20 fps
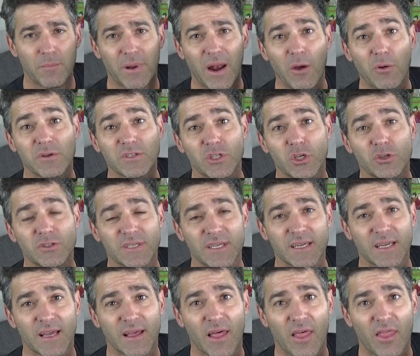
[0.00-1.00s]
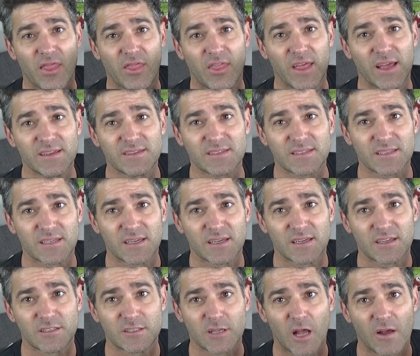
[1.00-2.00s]
But I was using this
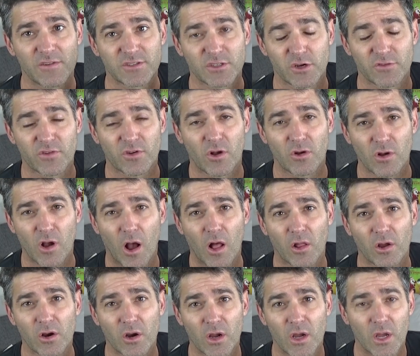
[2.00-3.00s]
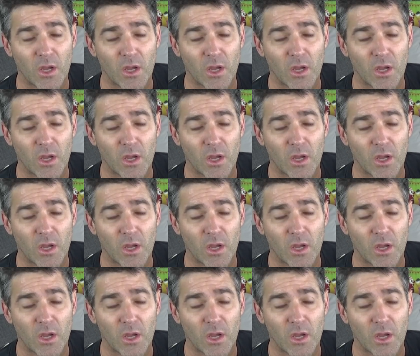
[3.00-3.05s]
soft cervical collar